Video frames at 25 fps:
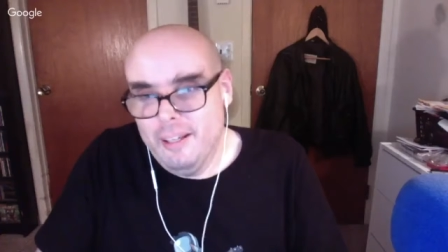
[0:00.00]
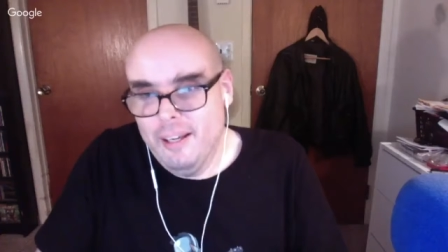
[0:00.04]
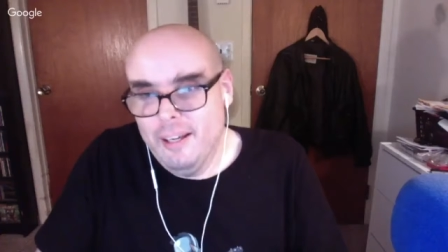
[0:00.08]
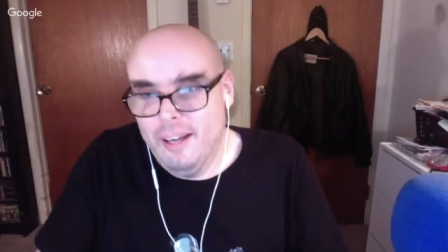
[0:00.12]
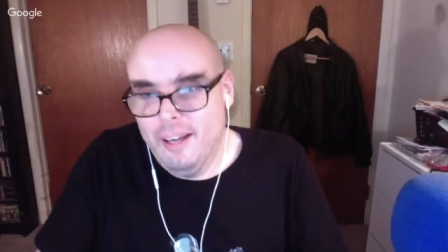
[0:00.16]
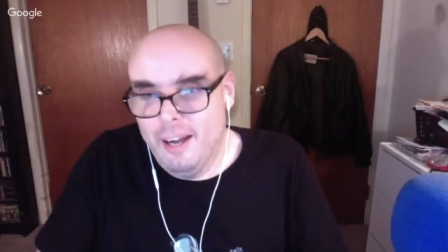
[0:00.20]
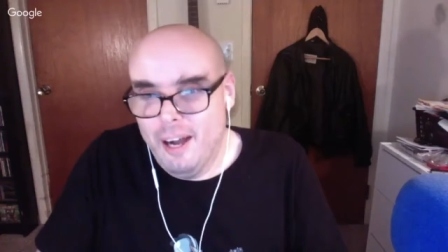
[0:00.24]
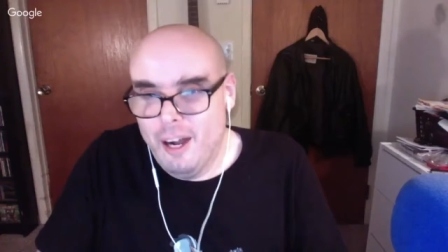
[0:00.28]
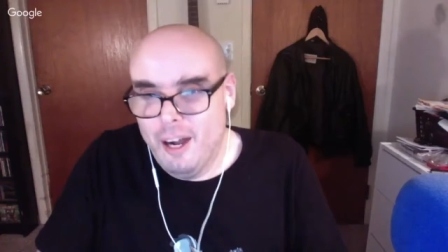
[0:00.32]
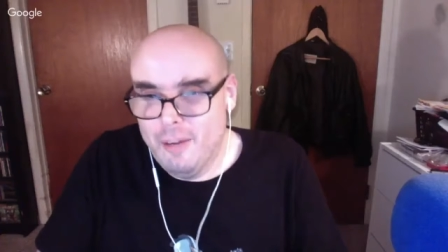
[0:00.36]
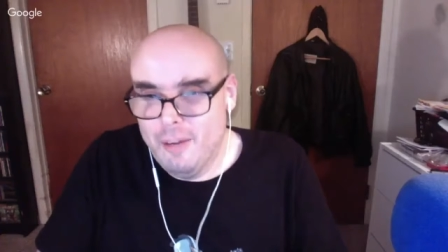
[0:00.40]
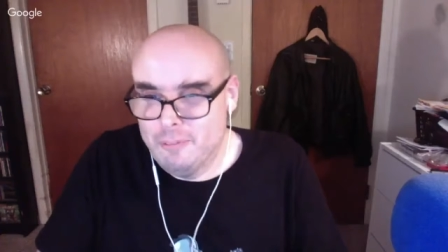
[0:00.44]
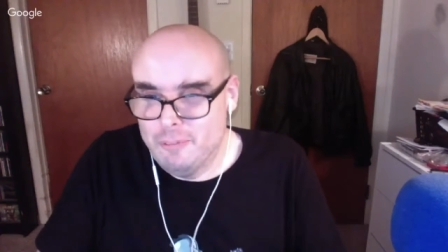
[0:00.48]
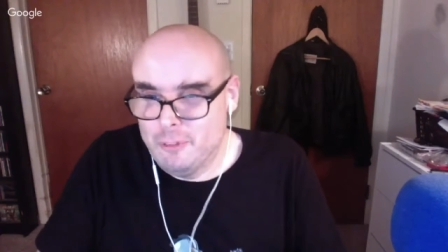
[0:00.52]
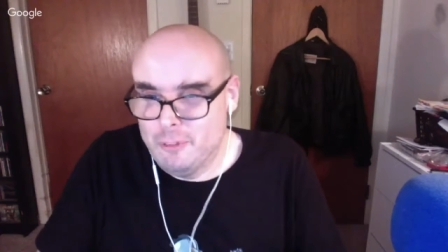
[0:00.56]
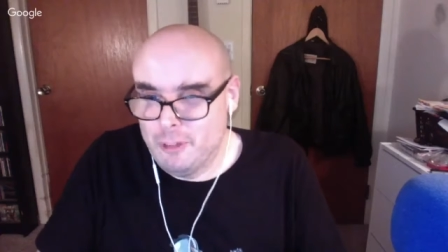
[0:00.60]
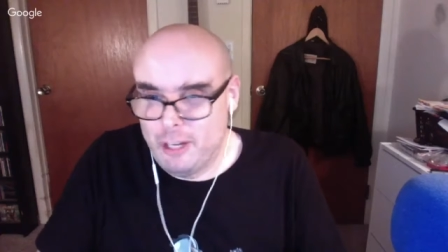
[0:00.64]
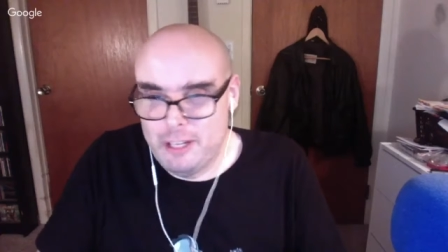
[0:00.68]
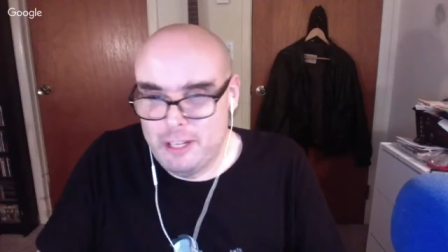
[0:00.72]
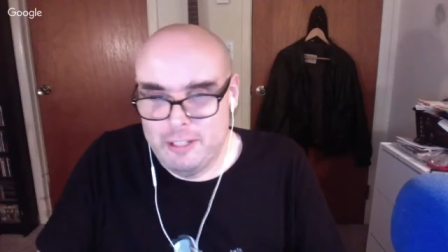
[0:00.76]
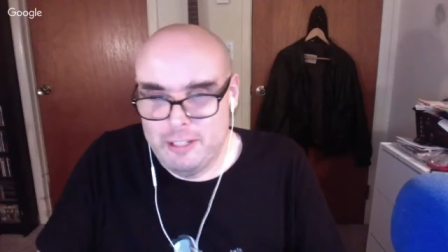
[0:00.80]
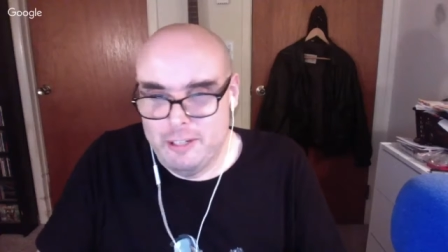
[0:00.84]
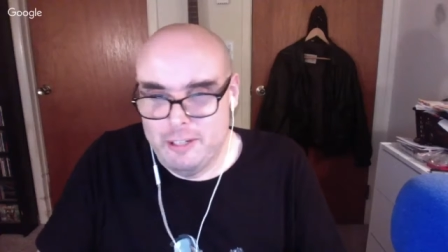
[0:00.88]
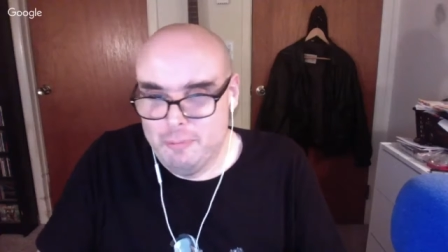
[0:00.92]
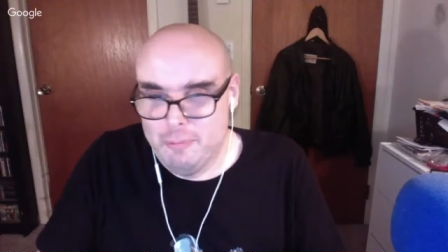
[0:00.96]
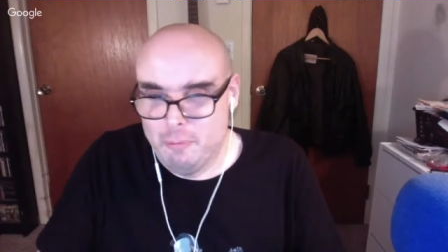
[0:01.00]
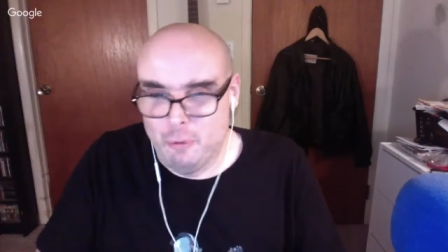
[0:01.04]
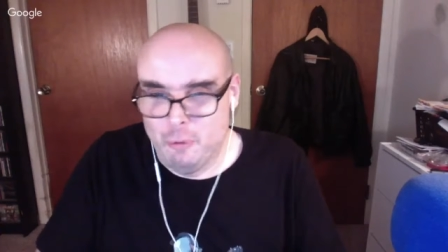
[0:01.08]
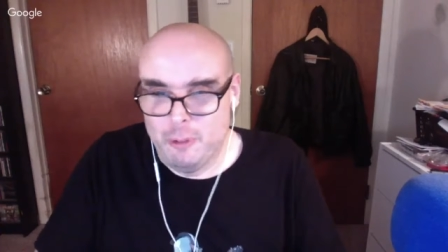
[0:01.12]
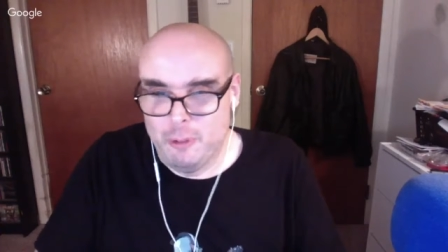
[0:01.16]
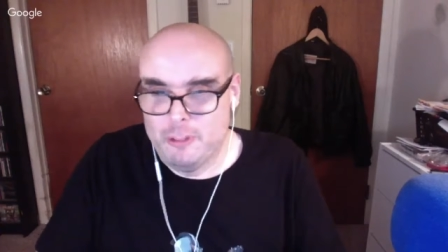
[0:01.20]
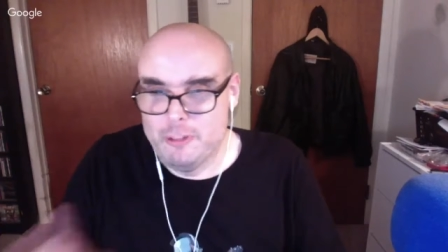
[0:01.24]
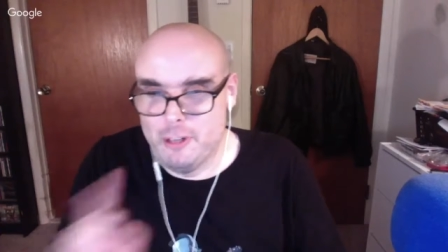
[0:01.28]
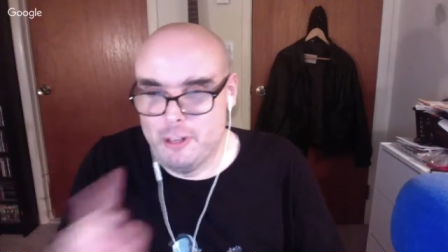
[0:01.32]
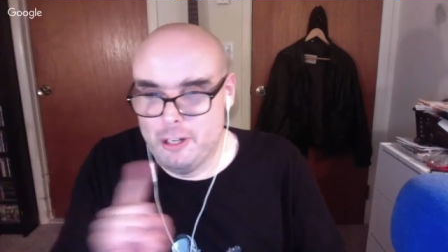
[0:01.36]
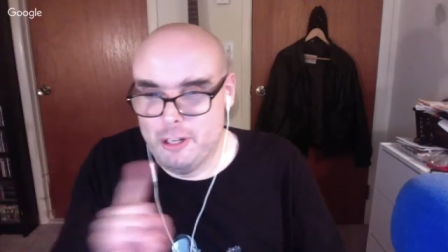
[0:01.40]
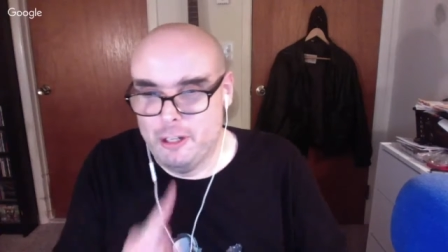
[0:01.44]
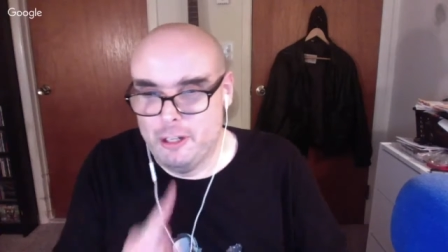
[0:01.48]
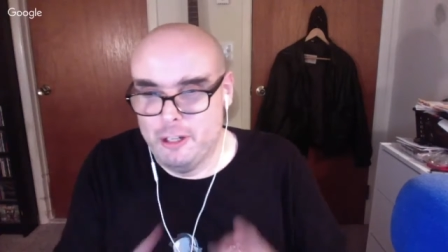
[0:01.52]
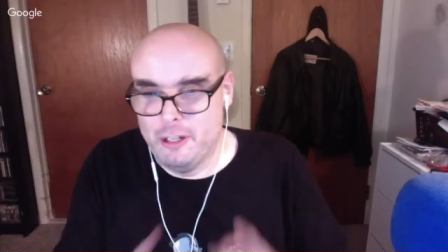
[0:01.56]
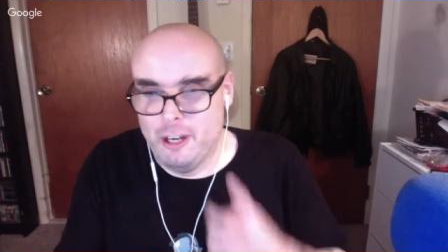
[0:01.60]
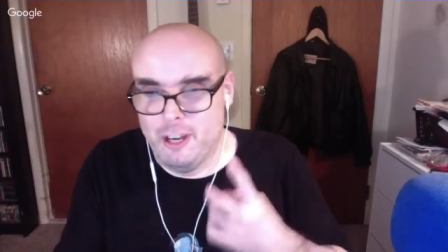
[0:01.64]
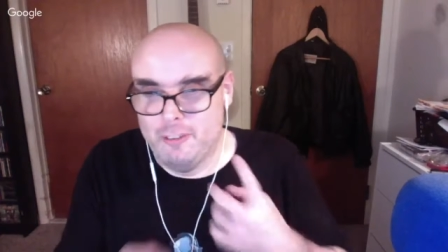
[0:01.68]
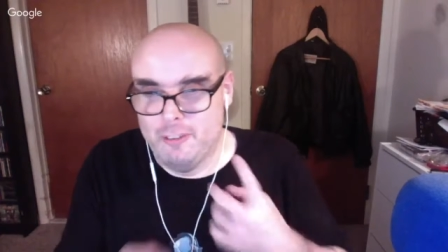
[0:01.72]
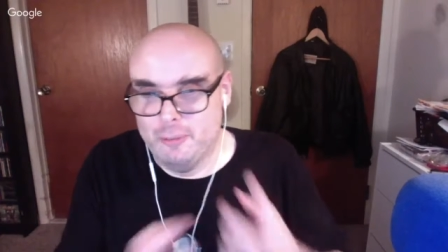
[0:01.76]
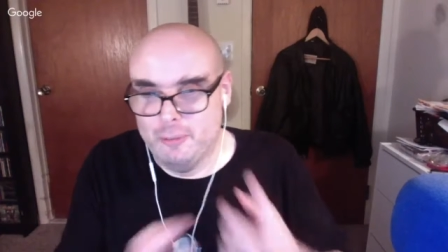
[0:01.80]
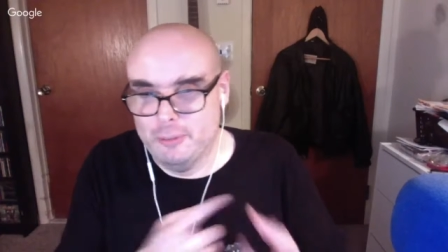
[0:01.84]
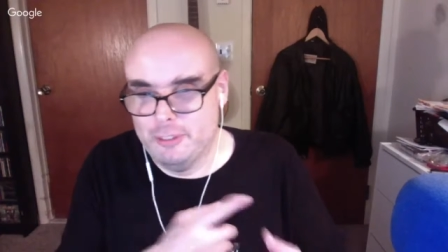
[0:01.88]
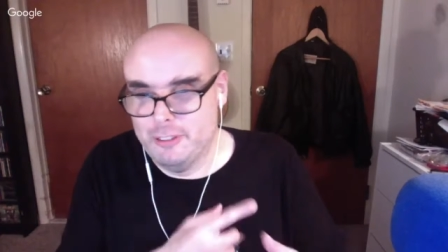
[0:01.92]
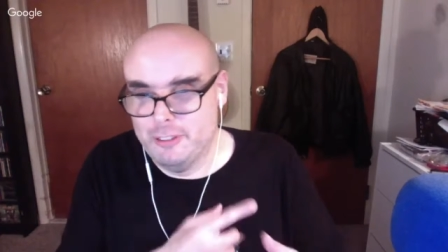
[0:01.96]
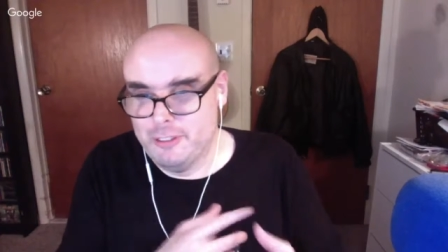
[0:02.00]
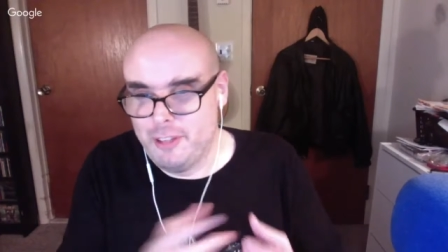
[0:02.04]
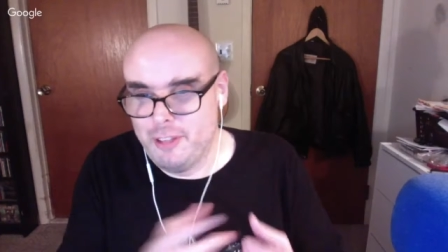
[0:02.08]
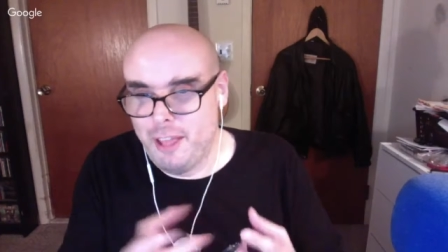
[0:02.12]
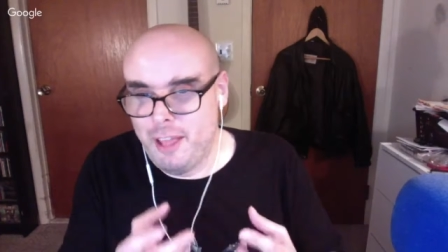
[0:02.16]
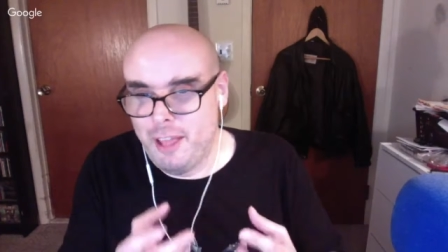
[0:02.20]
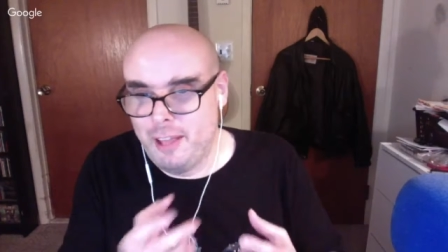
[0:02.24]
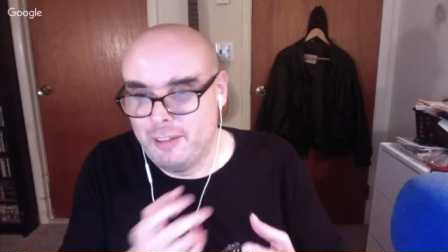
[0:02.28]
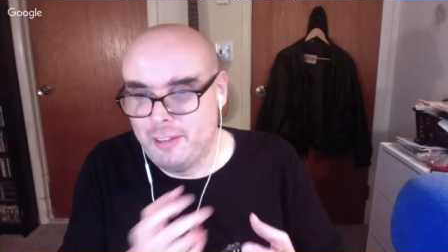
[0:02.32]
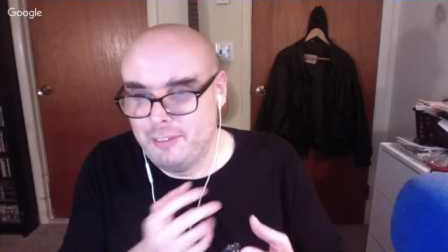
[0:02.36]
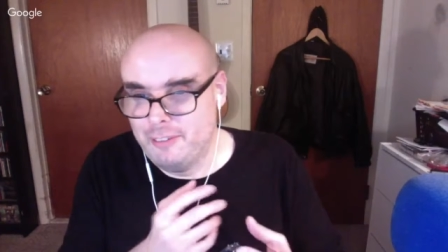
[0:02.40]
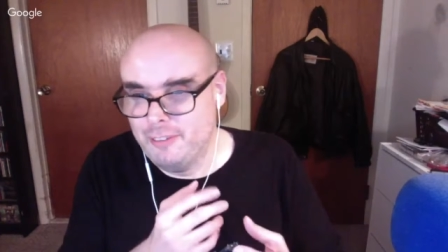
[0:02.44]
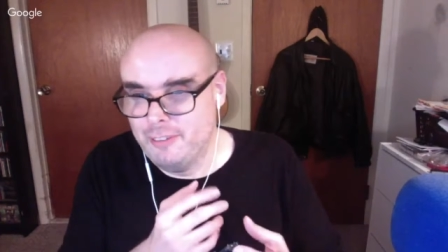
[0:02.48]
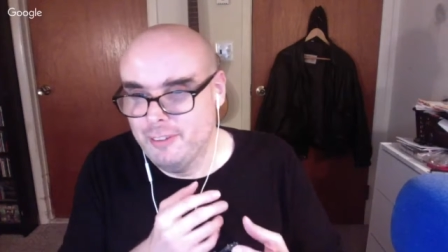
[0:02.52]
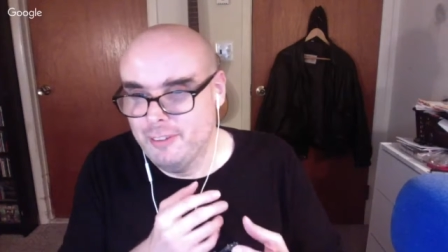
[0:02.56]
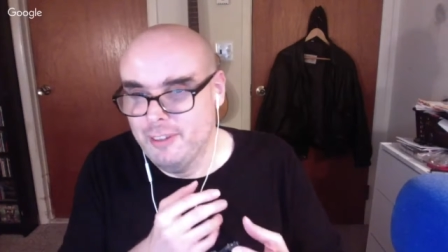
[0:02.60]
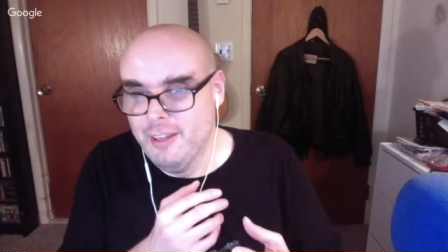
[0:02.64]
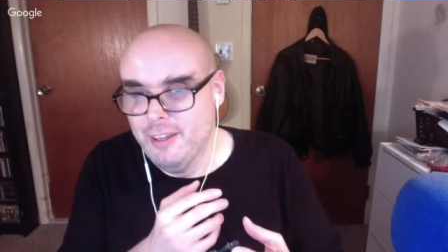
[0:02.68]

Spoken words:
More trading off with the sax.